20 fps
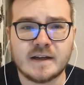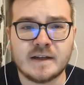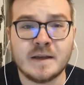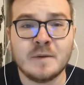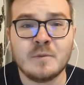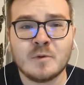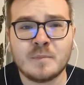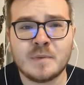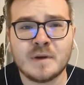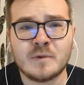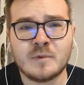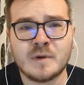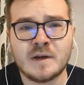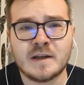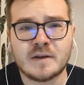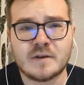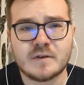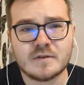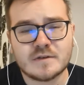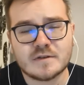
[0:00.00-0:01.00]
it would be
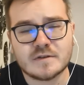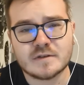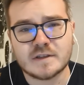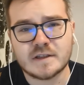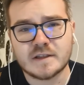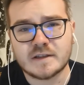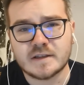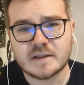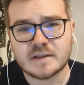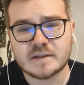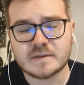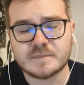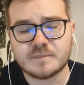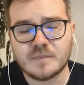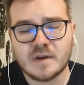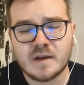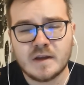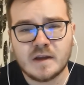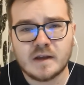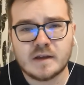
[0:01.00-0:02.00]
really good to see this
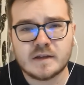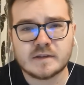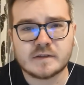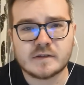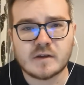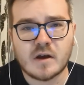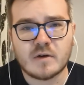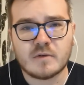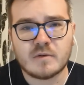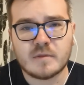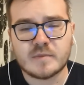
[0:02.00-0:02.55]
song